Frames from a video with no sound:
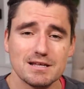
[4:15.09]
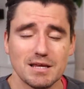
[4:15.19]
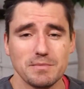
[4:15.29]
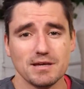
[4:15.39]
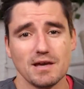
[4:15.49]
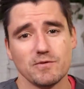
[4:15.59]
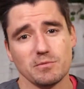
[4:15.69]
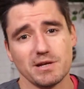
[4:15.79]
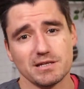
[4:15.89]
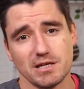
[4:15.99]
They may give you
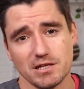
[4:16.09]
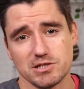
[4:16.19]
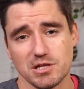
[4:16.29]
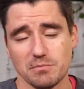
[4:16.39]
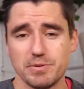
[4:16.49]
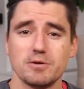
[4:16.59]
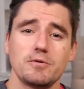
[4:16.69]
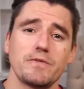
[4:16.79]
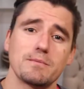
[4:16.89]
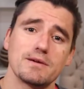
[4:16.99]
a medicated
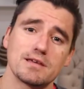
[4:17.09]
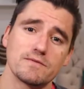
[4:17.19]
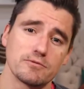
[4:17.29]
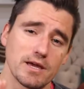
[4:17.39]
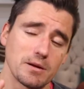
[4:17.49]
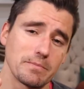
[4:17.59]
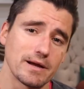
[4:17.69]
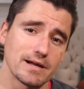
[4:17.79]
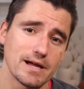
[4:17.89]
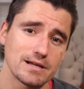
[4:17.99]
shampoo, they may give you
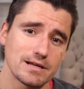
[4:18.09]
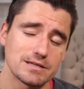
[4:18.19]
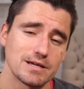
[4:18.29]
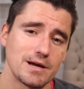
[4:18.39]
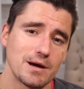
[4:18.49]
antibiotics.